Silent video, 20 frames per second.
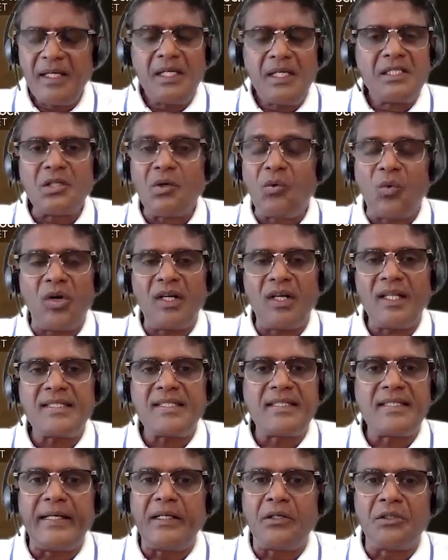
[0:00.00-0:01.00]
So what
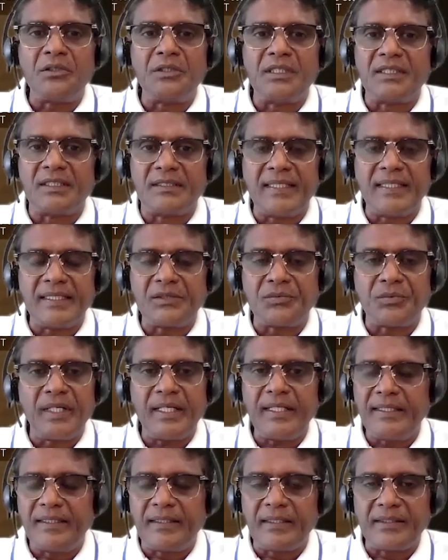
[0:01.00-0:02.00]
has led to this? That's
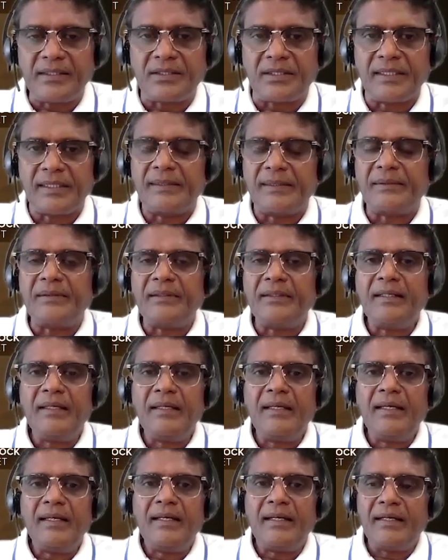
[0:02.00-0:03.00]
very interesting.
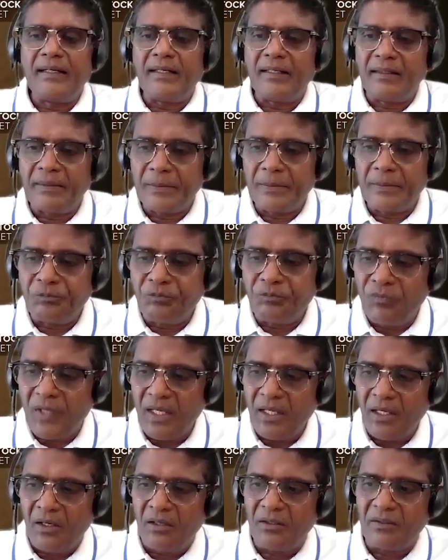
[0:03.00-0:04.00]

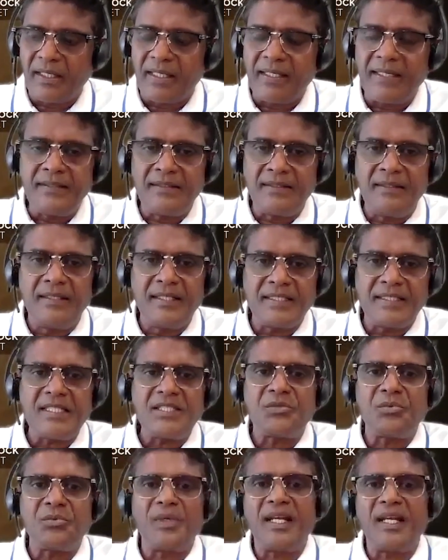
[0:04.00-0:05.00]
This
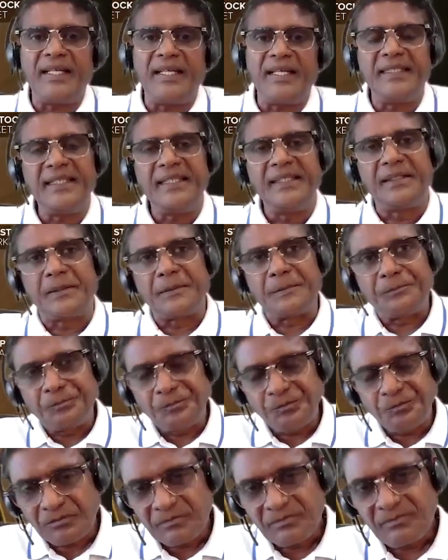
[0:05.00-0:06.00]
is where I think
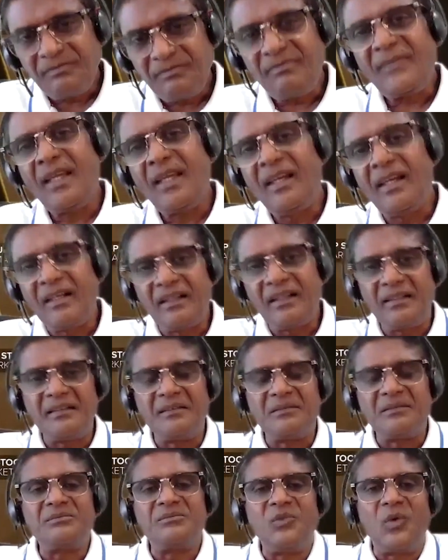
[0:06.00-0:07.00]

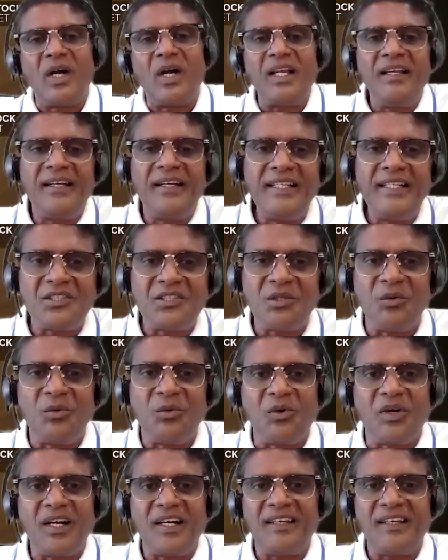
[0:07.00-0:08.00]
one needs to
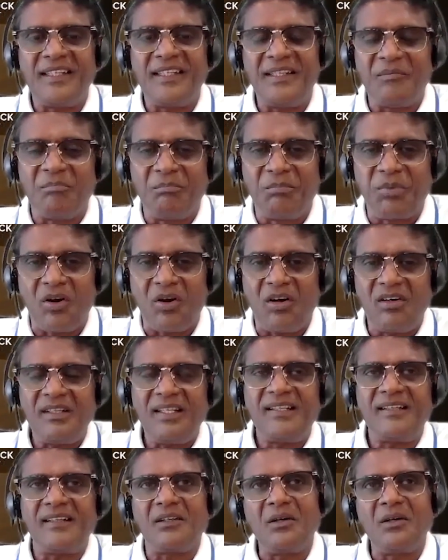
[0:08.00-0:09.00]
look at the
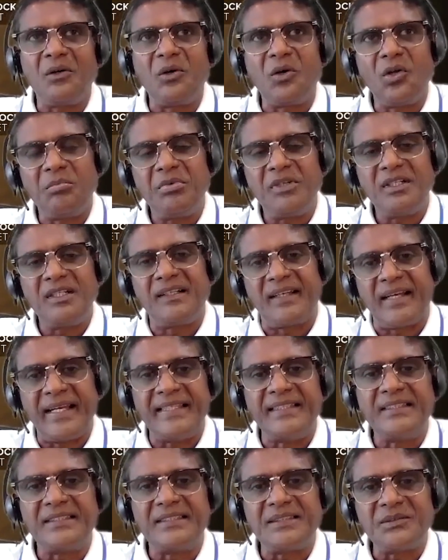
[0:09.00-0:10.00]
broader global
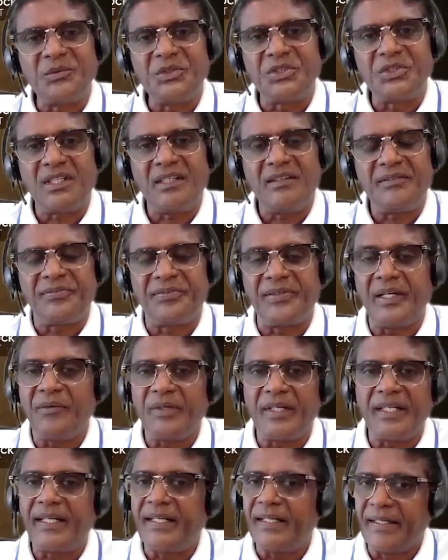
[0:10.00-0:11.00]
trends which are
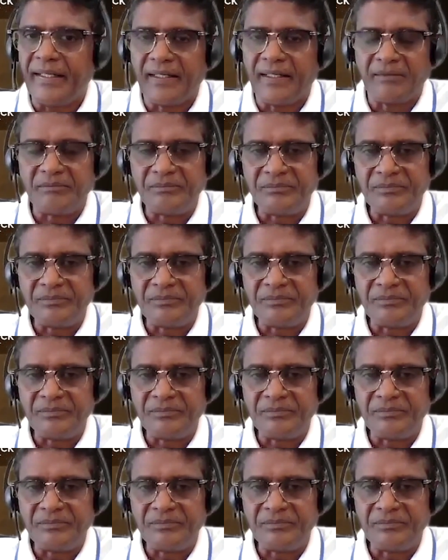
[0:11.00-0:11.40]
favoring India.